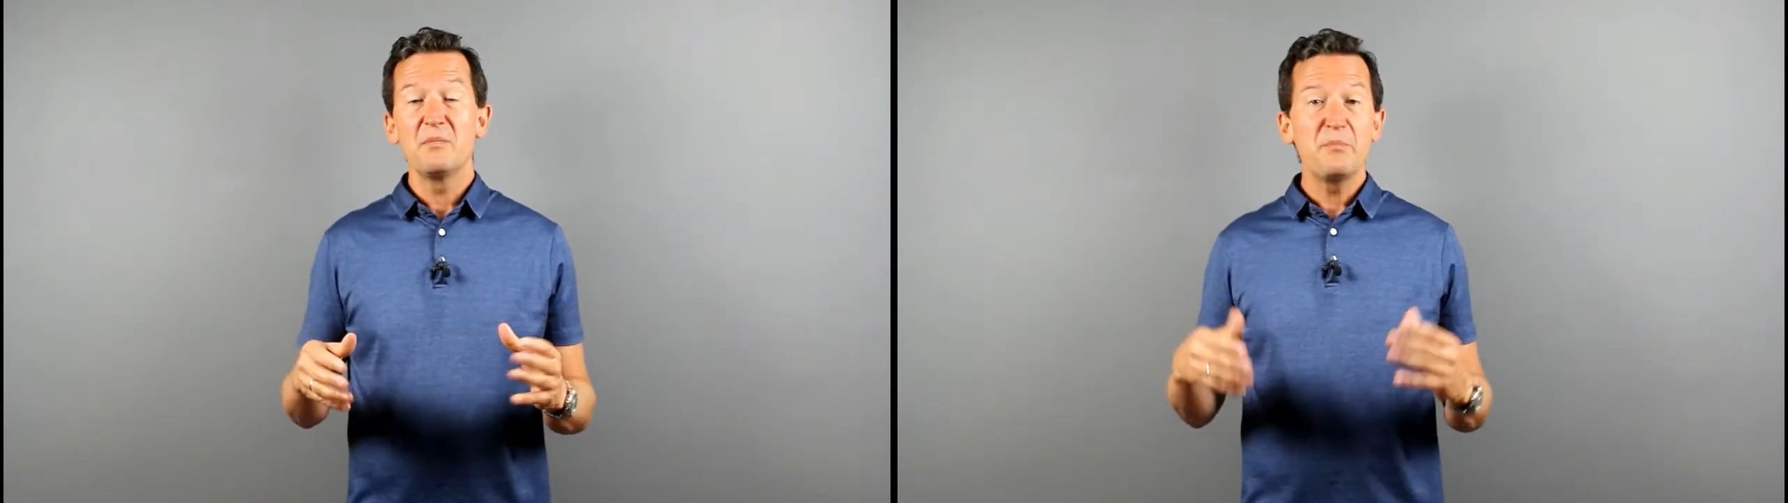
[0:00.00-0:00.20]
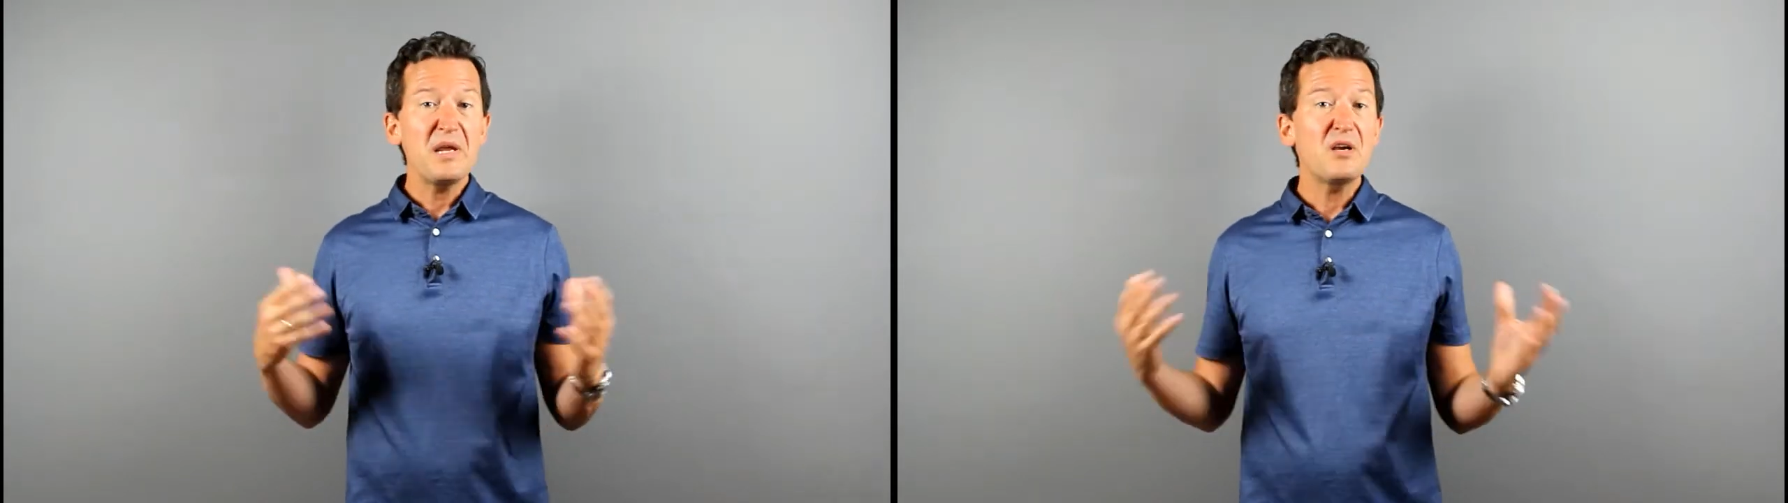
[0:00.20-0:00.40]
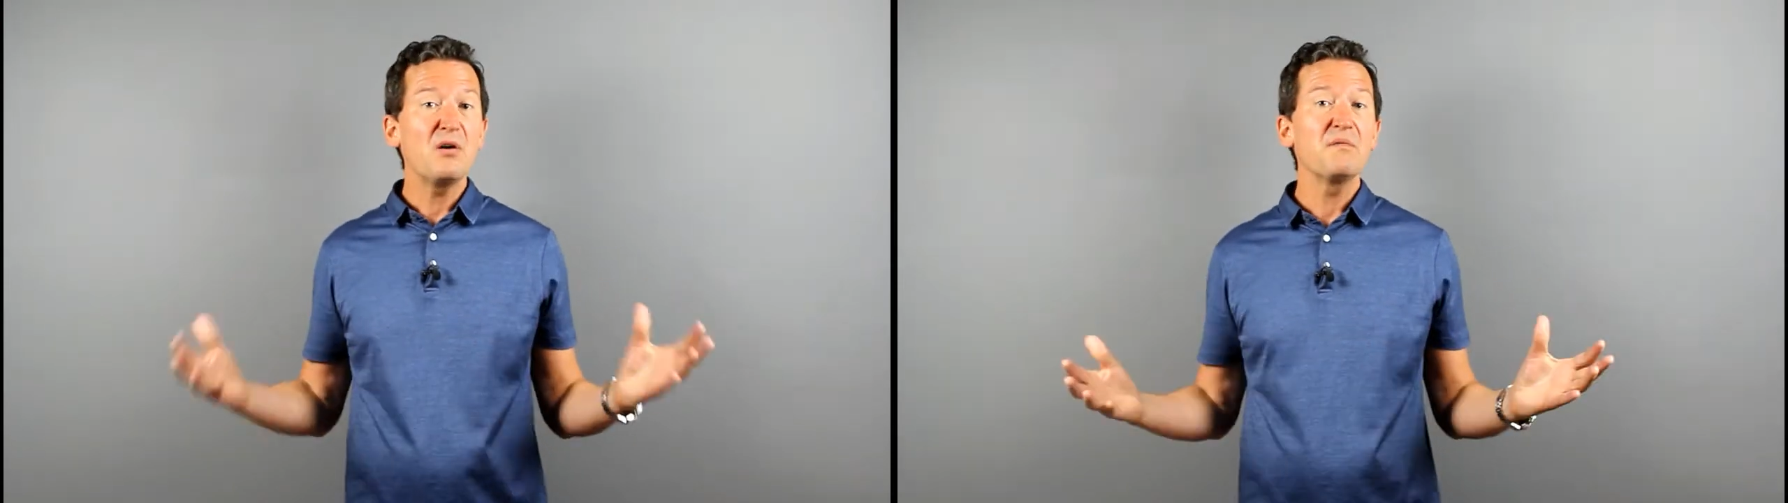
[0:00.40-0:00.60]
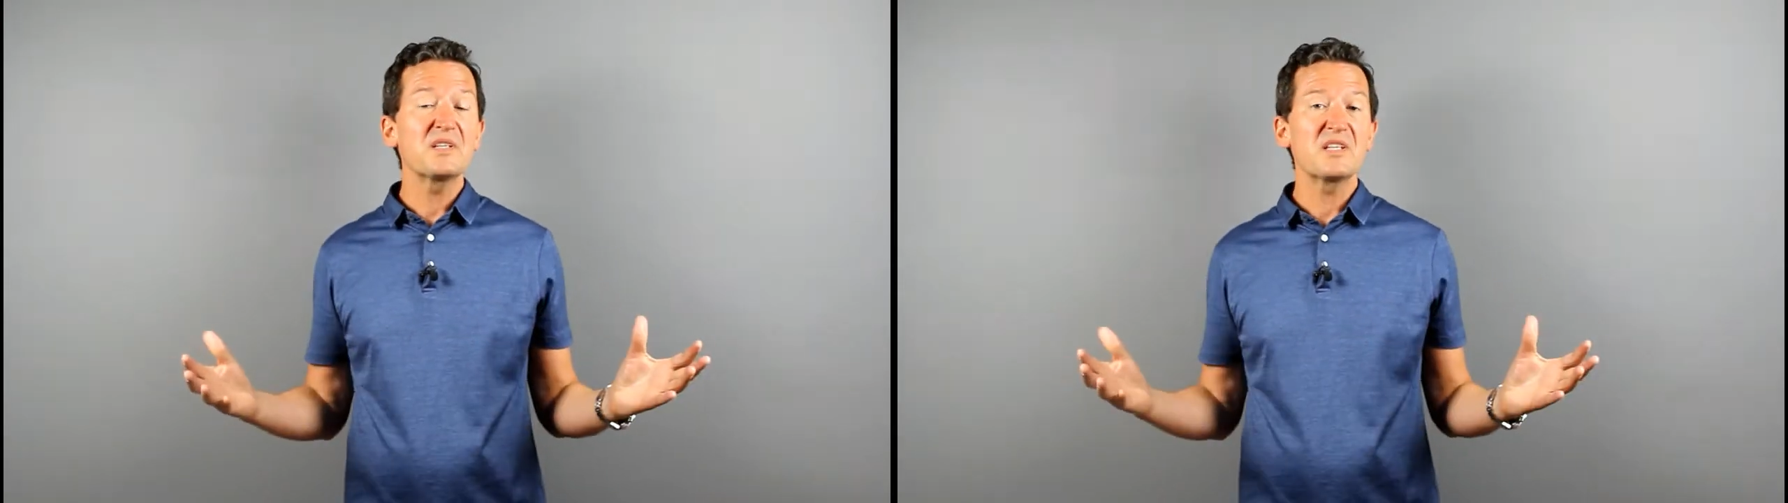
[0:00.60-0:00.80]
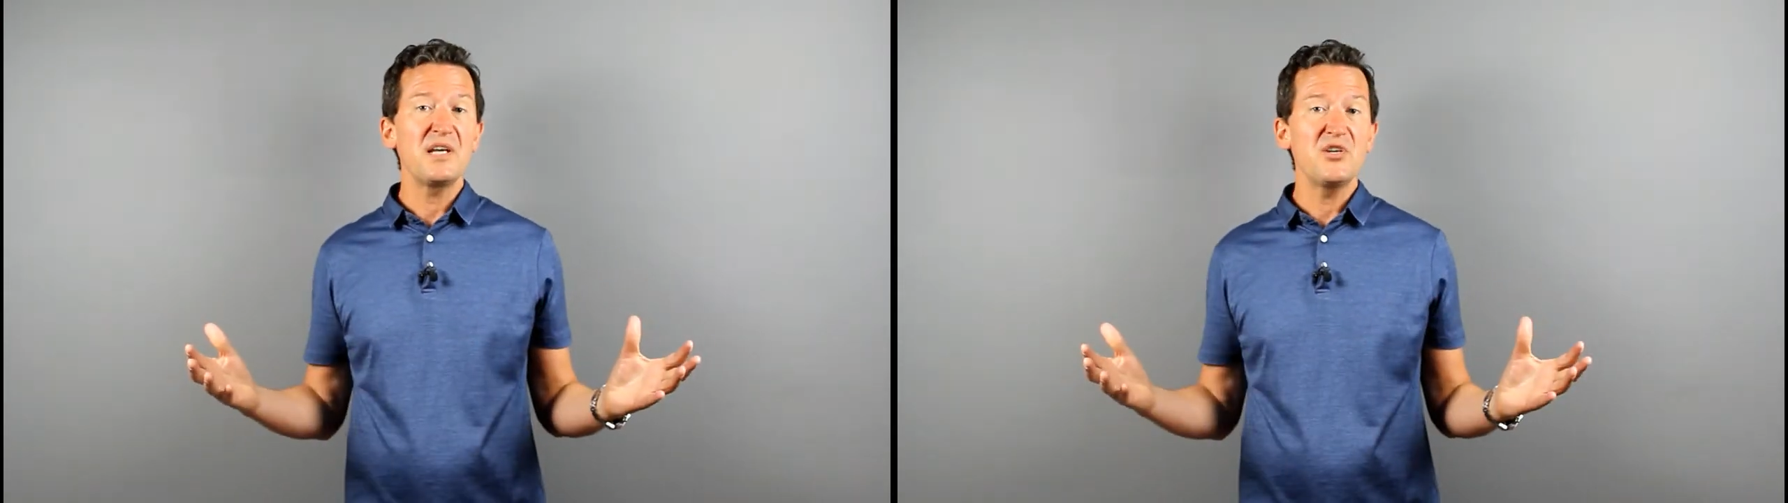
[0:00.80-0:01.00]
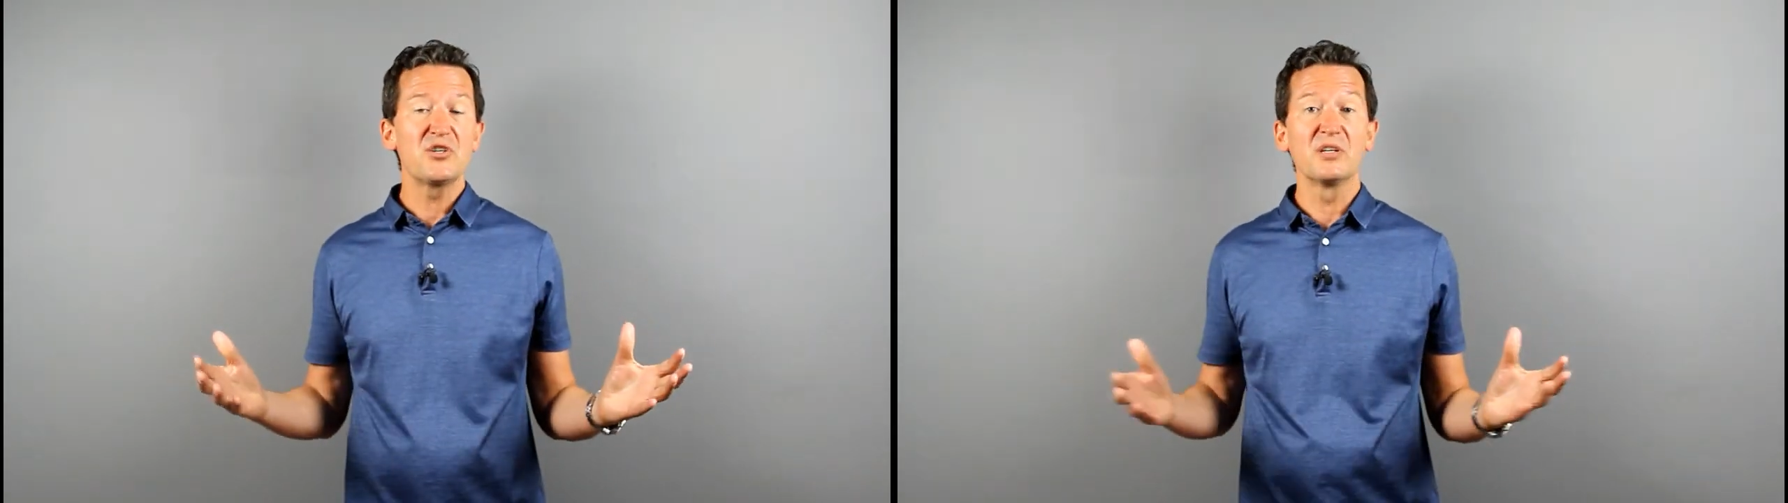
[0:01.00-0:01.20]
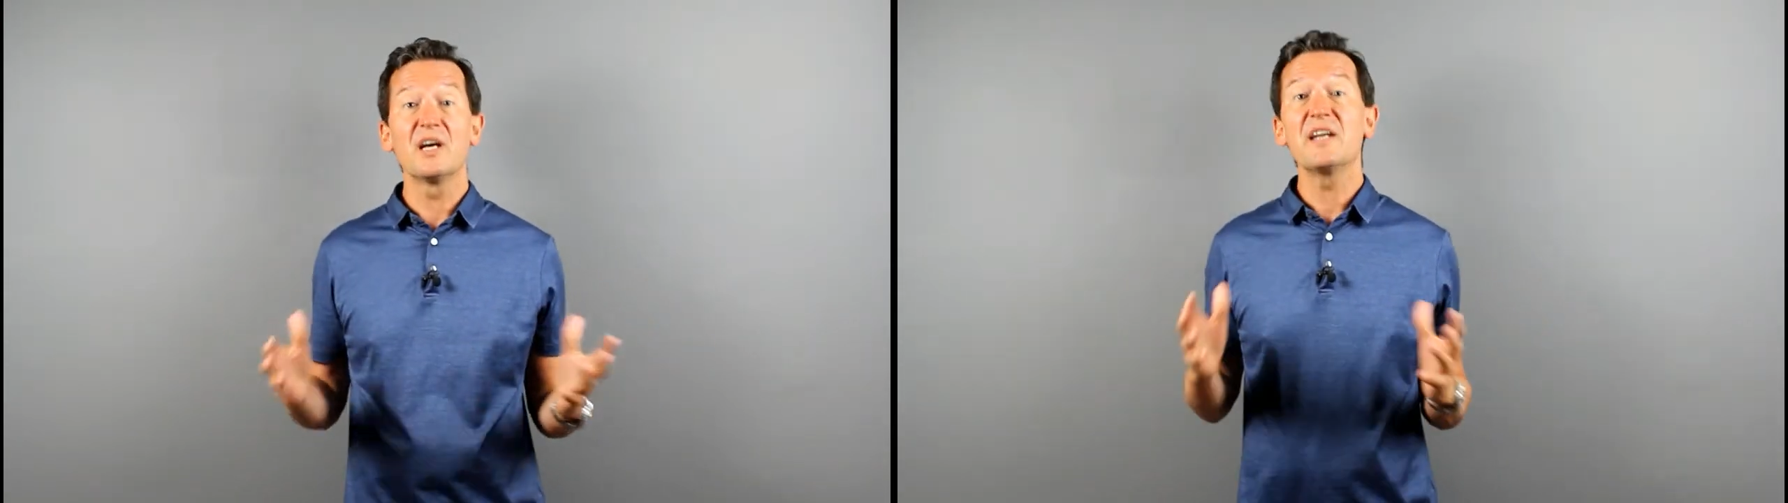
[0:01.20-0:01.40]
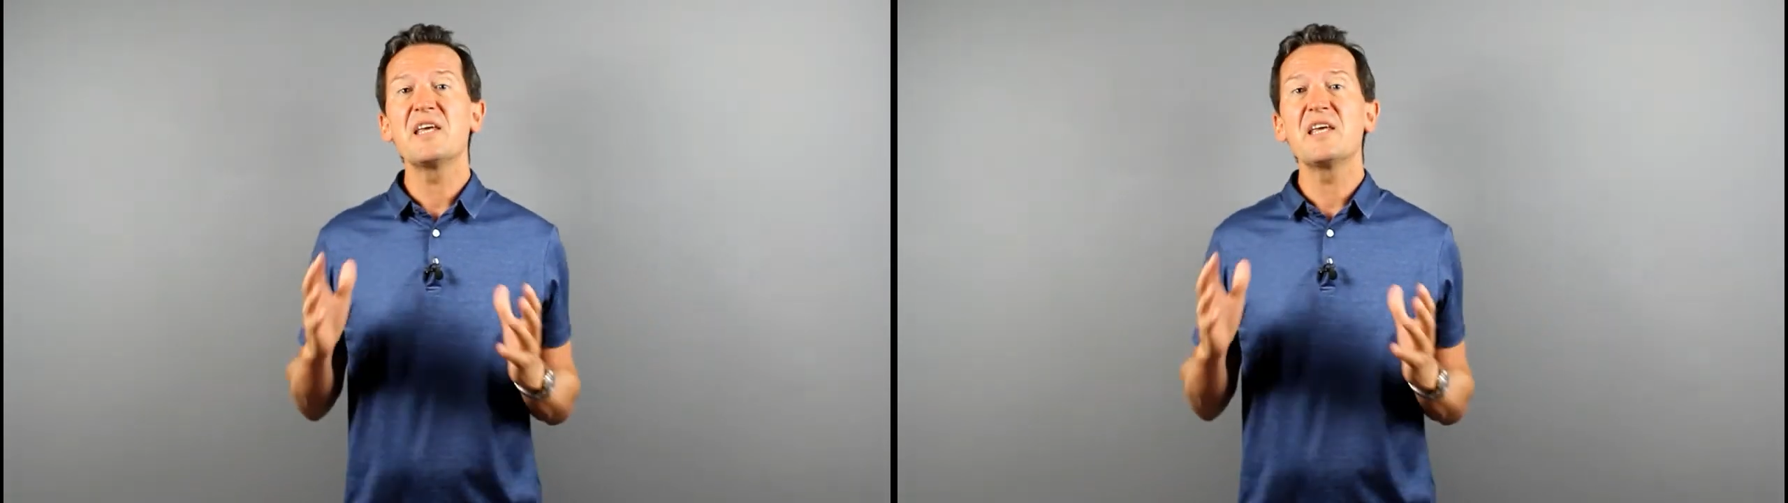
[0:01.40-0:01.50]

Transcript: Be conversational and